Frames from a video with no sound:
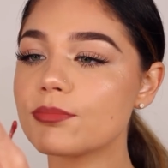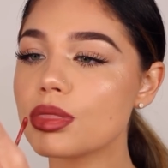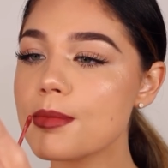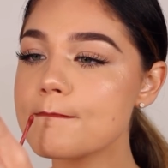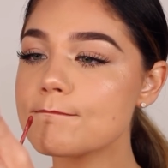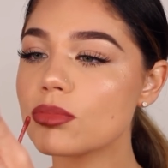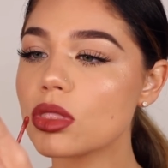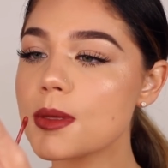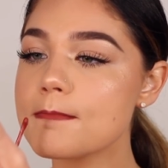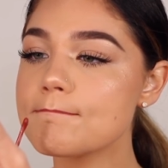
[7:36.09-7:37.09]
If you are new,
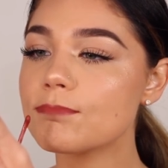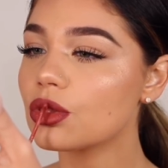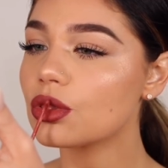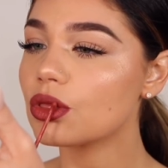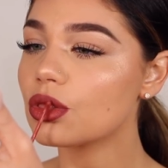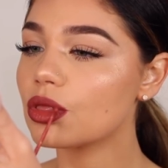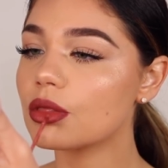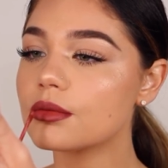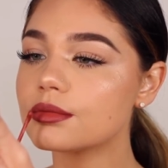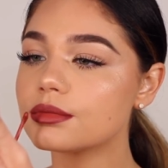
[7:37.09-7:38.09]
go ahead and subscribe
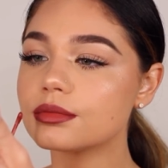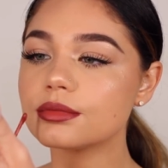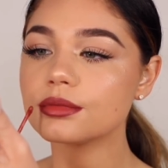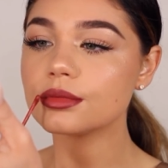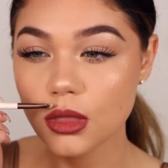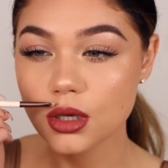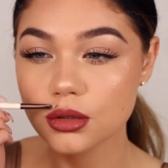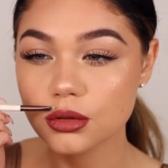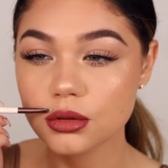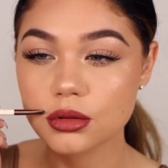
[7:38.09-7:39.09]
to my channel.
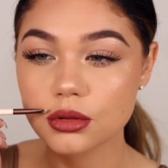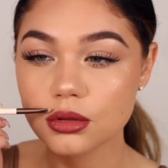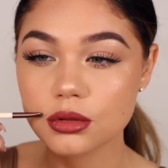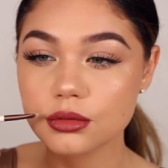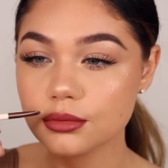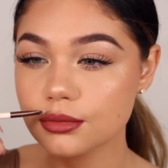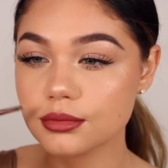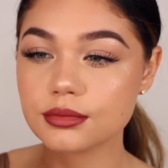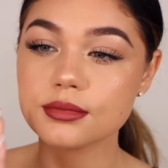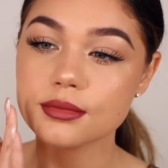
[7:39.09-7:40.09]

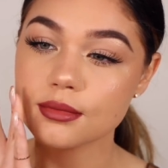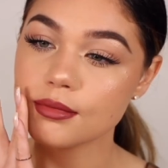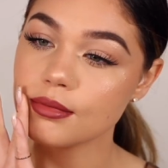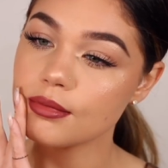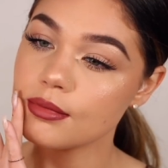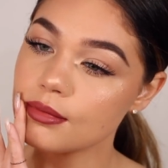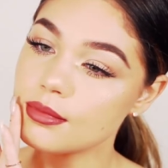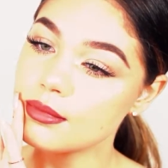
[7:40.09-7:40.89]
I think that is all.